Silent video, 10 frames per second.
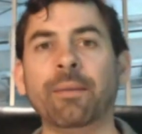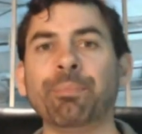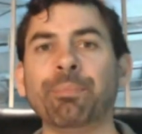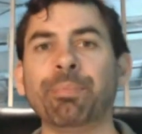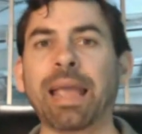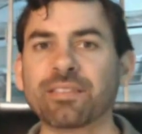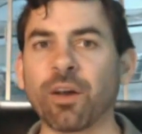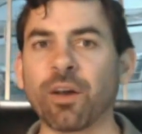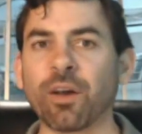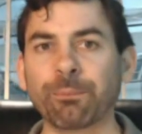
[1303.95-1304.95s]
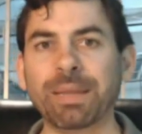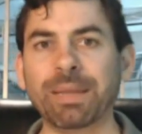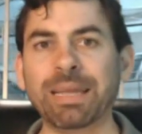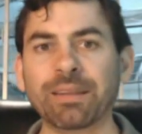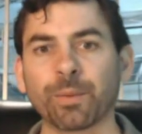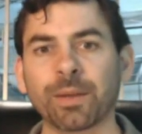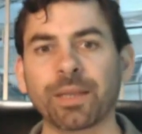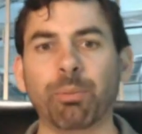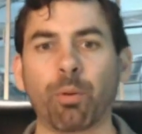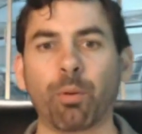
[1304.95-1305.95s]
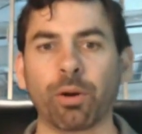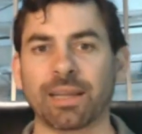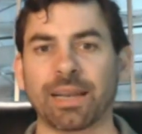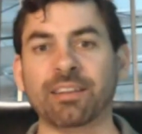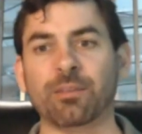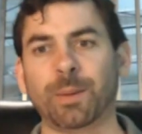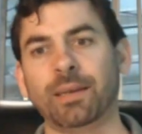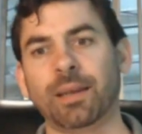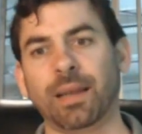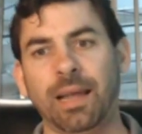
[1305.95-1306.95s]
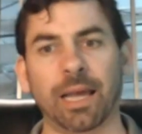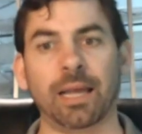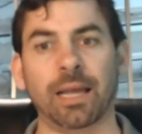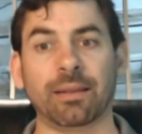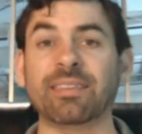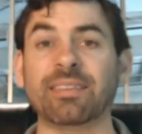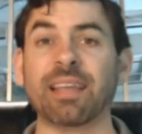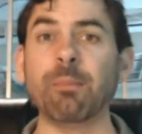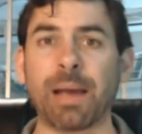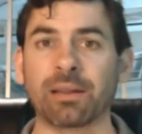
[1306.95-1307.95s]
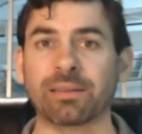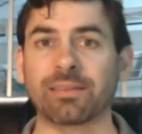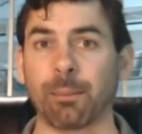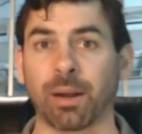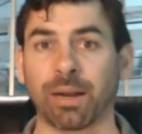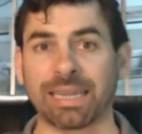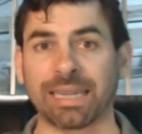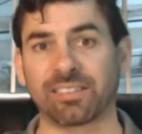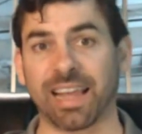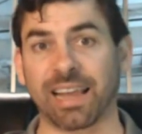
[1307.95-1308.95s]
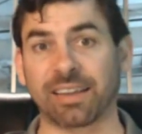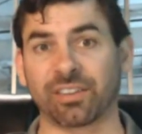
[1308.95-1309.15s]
And so for me, it's really important that I spend the same amount of time on each section.